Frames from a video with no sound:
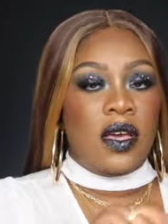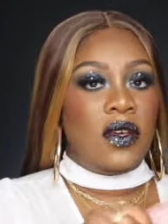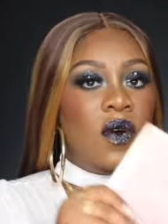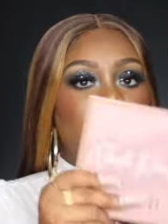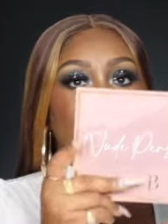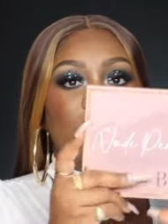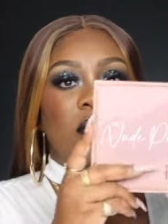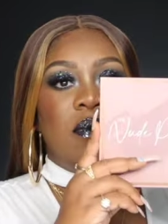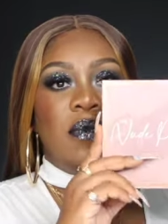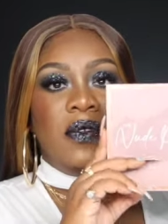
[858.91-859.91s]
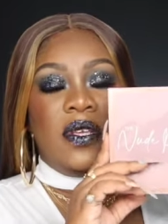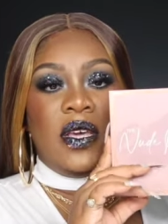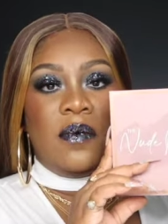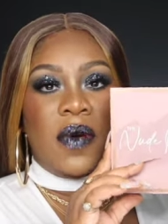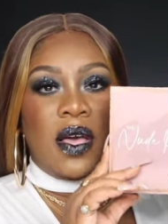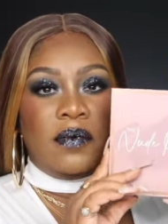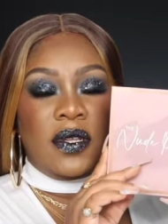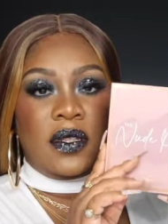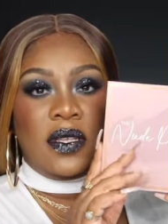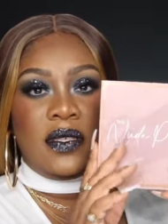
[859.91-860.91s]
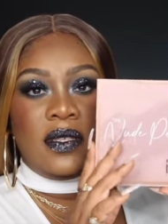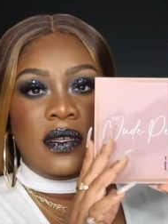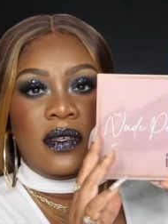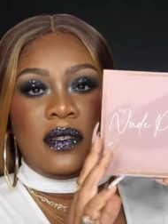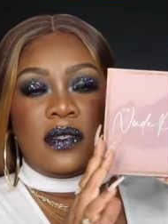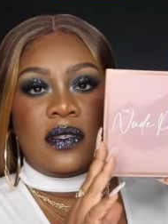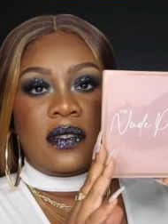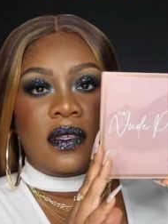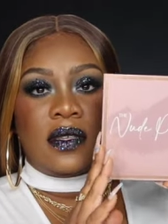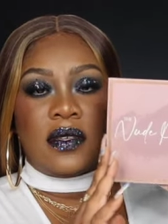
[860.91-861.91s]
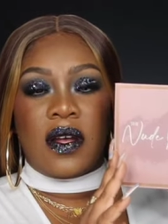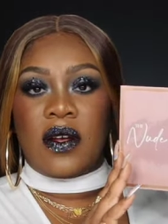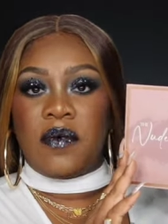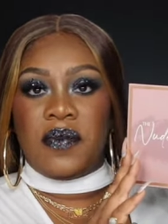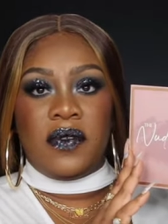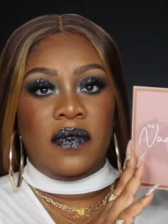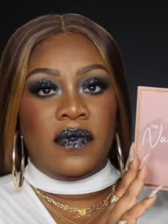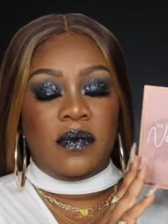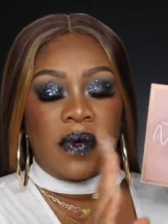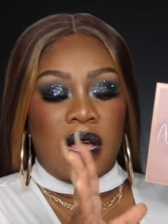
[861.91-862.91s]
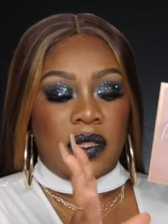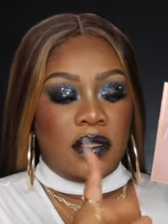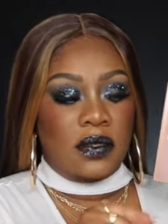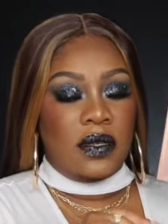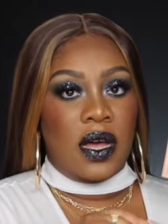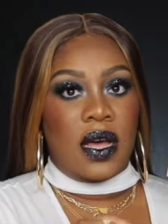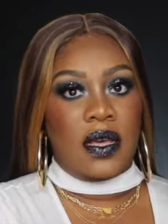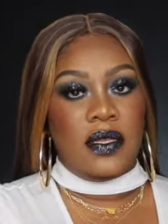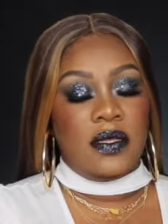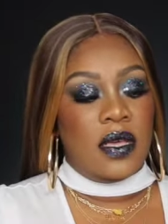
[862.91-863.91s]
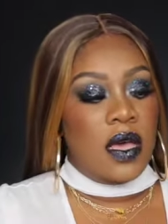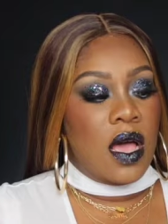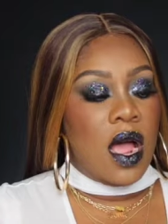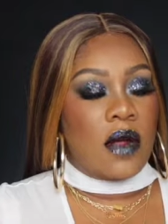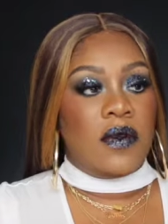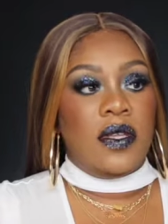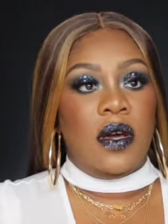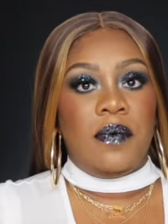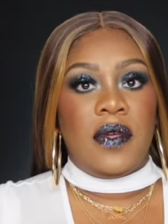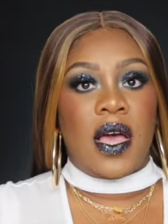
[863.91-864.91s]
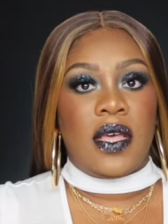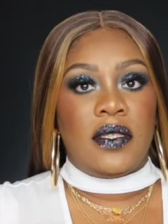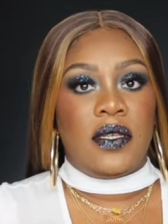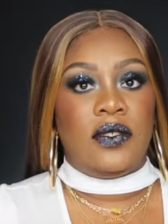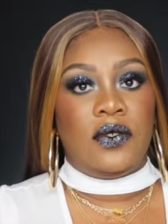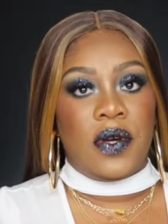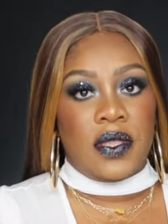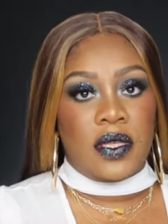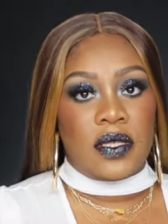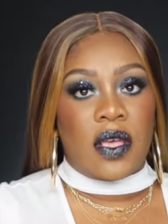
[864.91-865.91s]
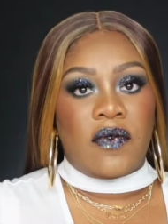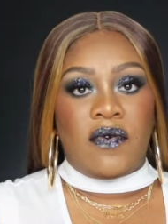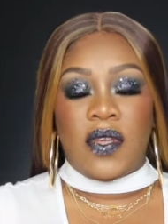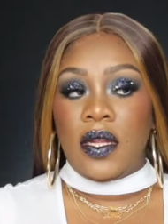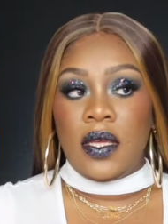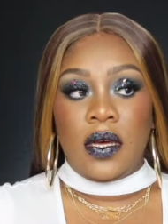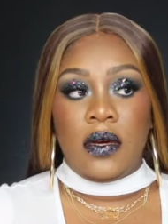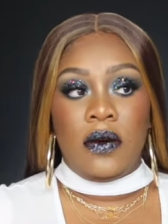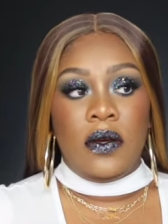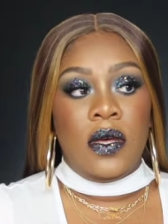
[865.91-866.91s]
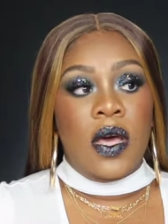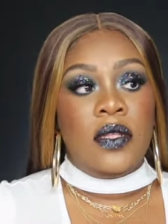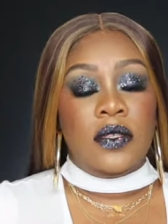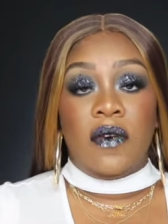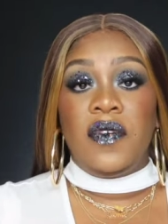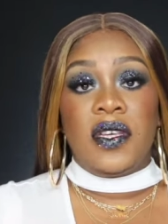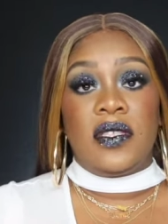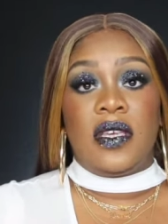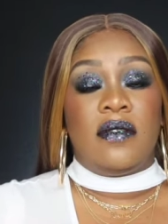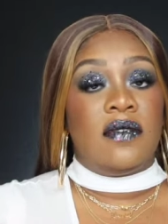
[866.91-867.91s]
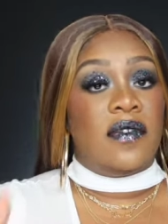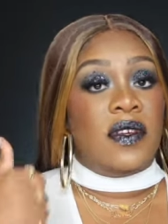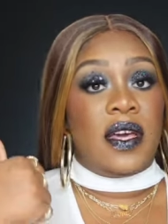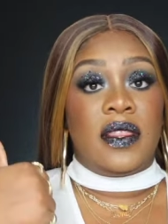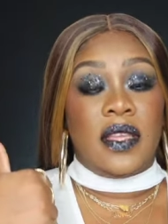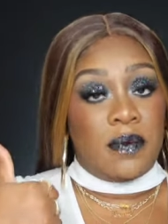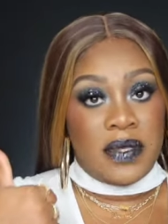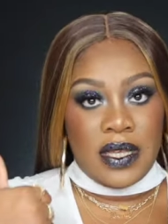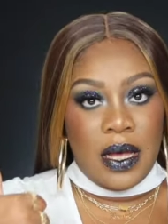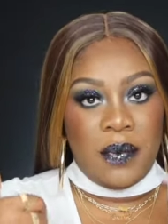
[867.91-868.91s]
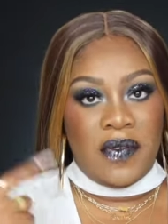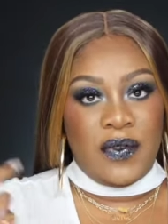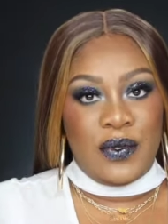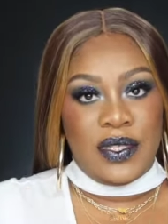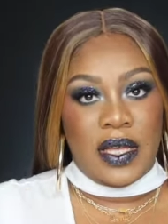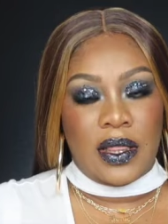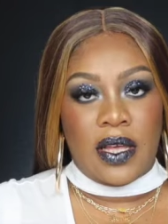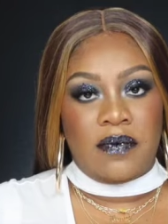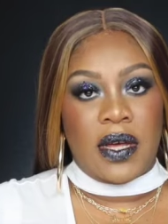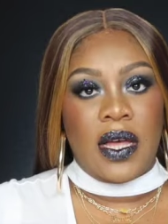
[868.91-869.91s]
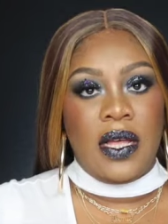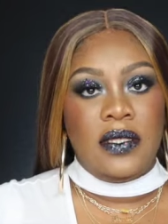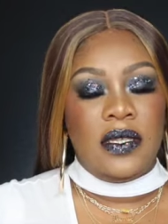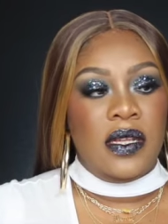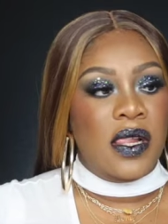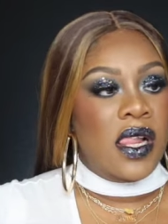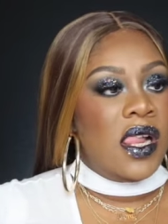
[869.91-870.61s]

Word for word: Going in with Beauty by Melissa. This is her beautiful palette you guys. I really hope you guys enjoyed this video. Don't forget to give this video a thumbs up if you did love my content.